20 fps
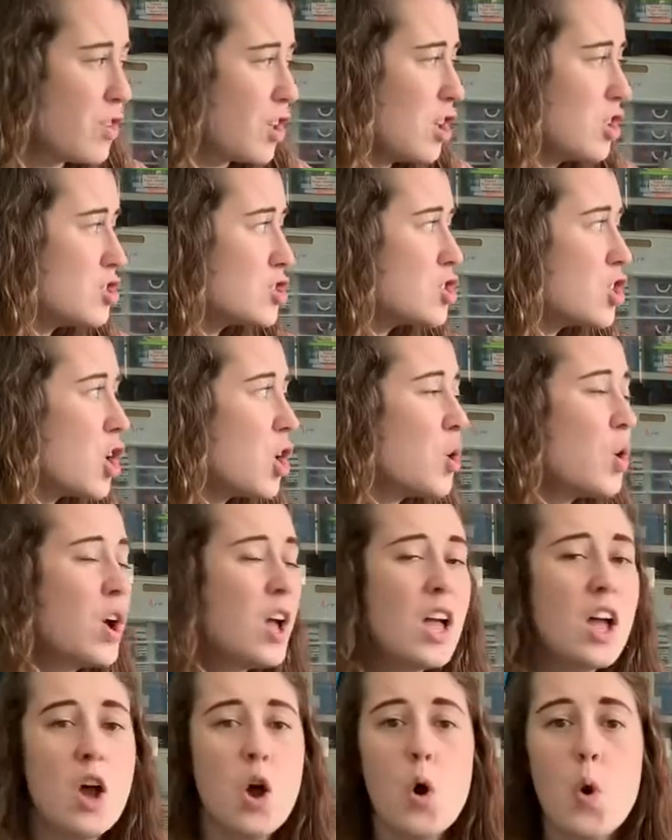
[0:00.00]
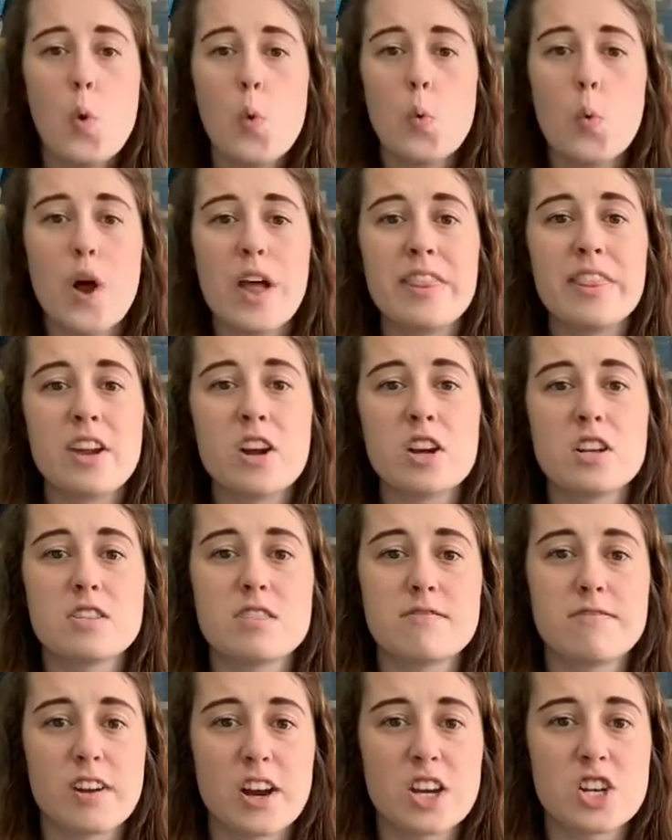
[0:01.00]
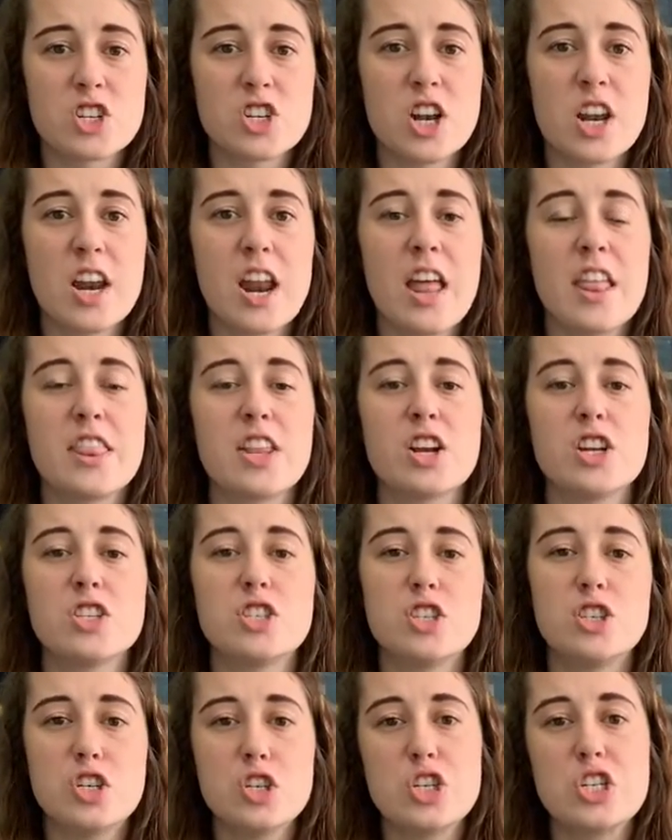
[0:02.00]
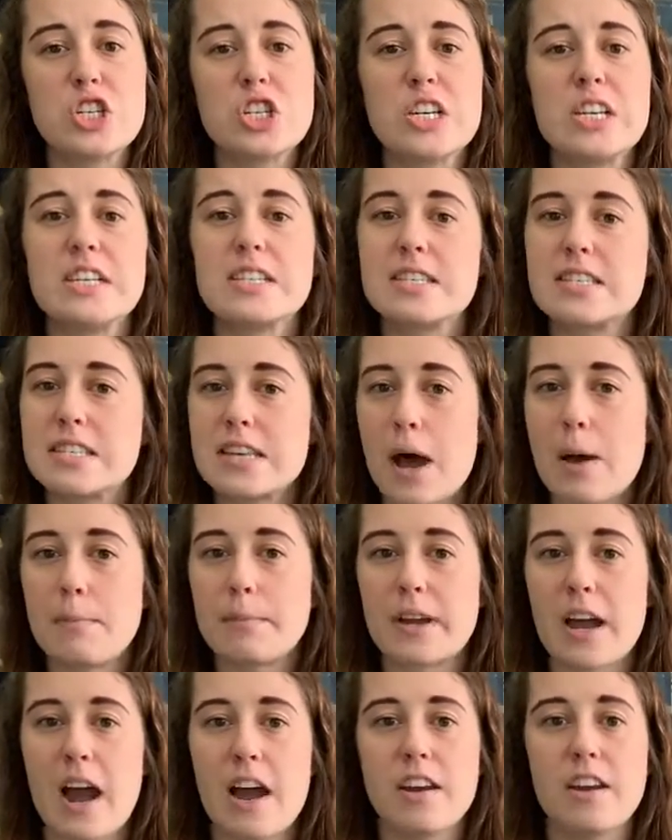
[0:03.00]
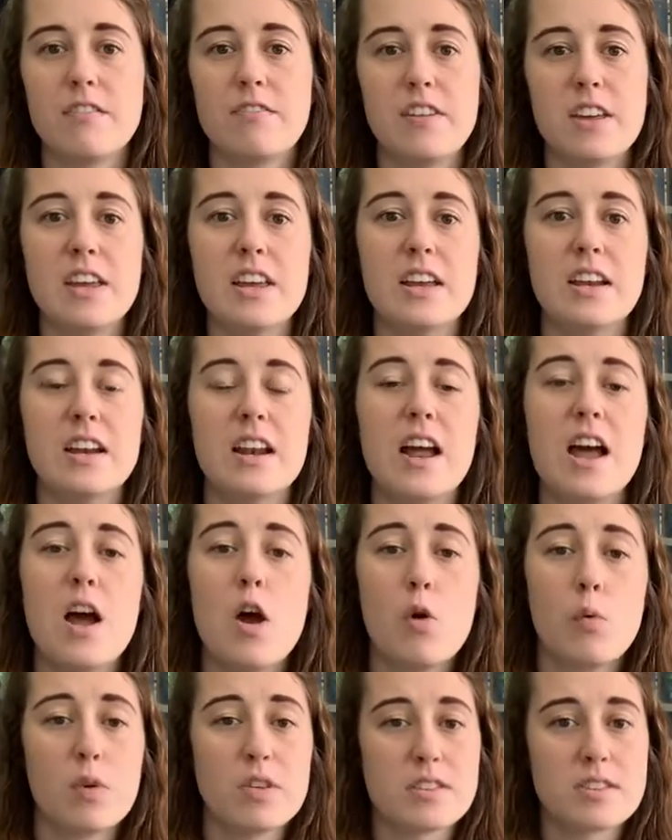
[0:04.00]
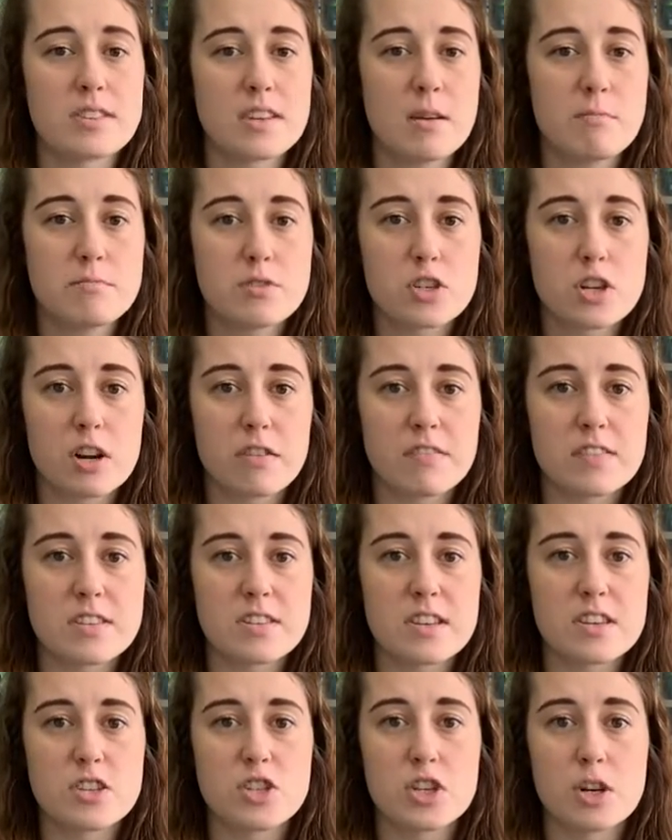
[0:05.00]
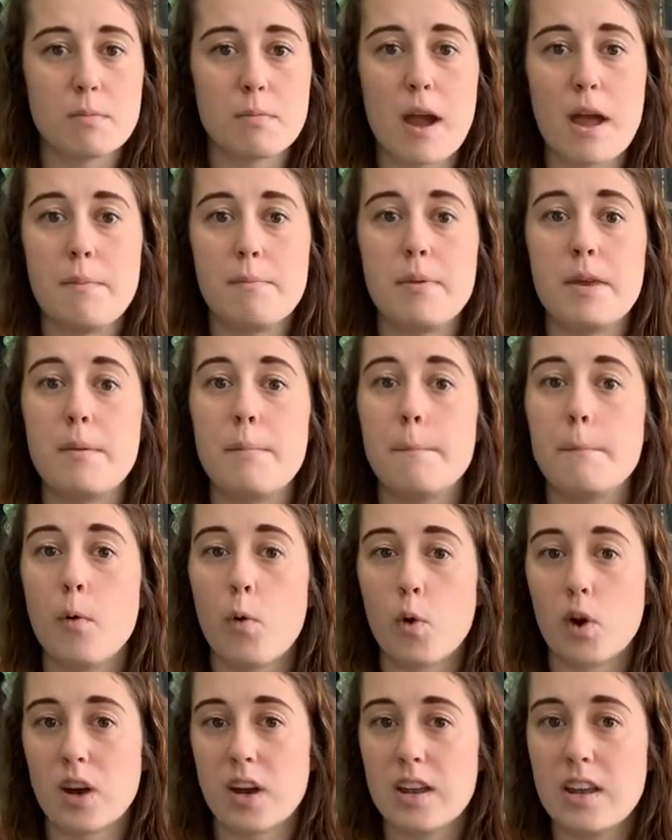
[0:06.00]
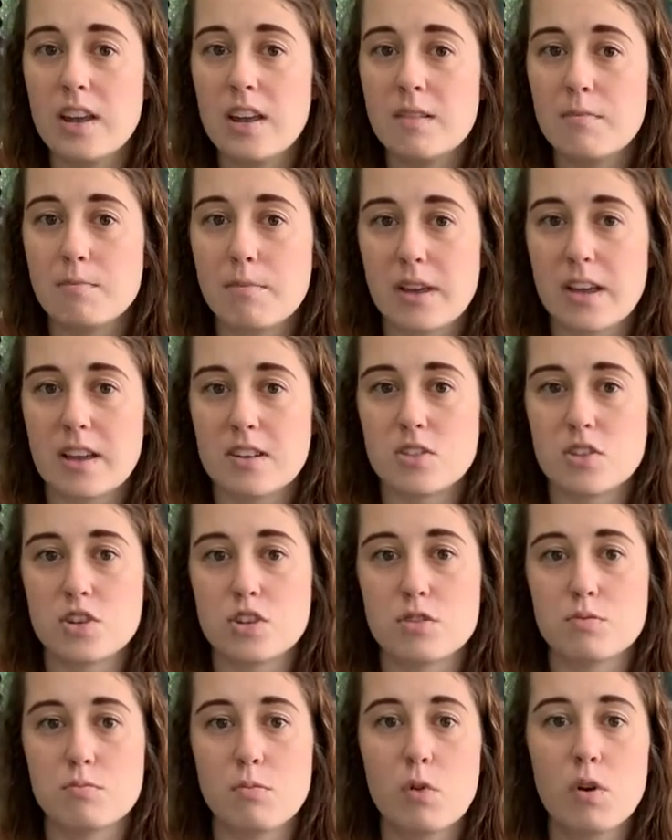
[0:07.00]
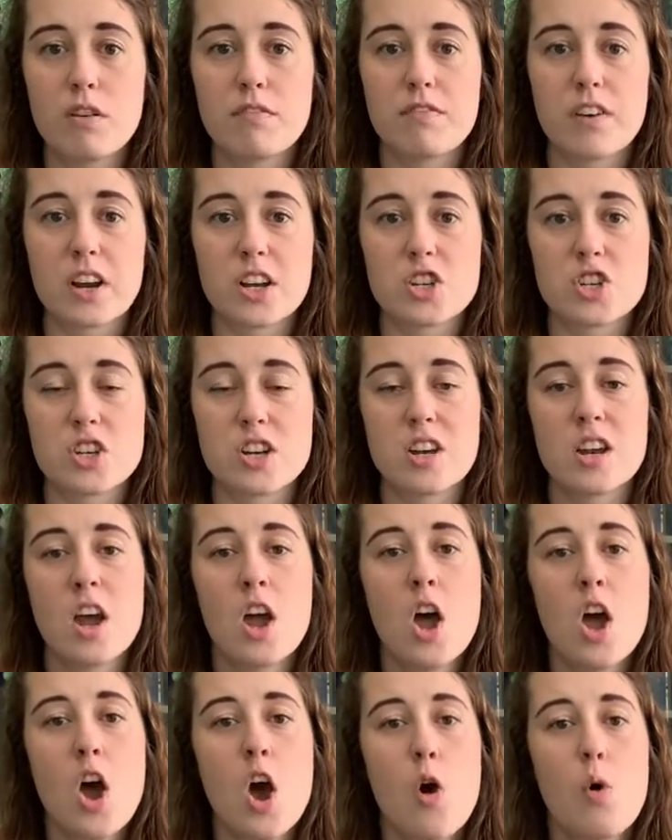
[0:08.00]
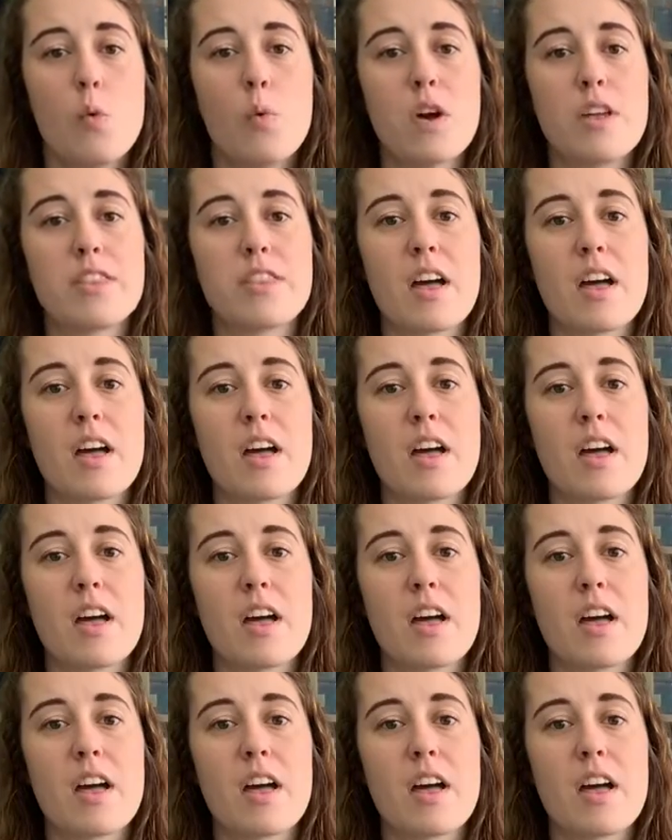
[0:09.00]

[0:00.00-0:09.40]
So when there is friction, there is usually some kind of heat. With some surfaces, there might be more heat because there's more friction. With